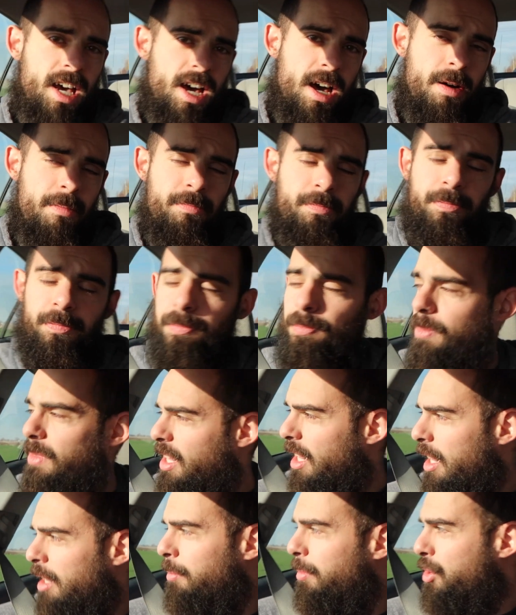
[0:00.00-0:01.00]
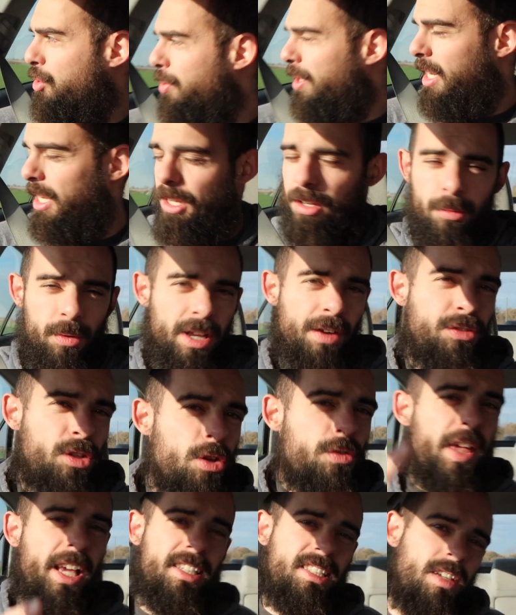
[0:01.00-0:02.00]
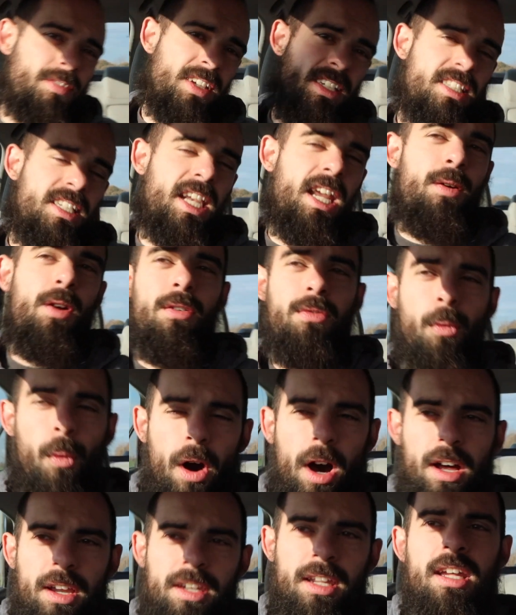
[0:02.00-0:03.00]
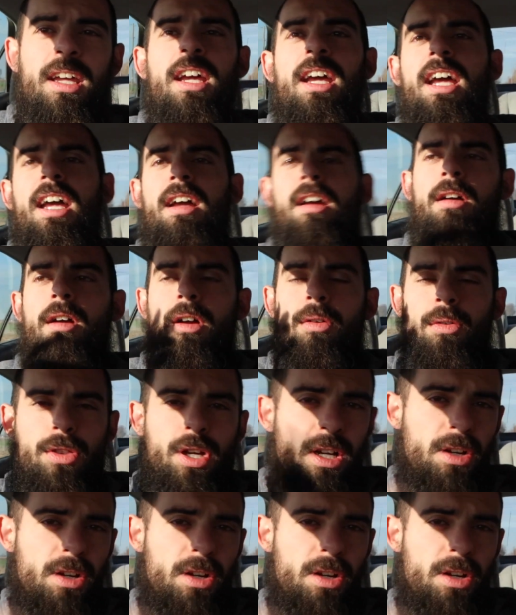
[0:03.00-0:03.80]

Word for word: um, in between. We have two Thanksgivings today. We have one with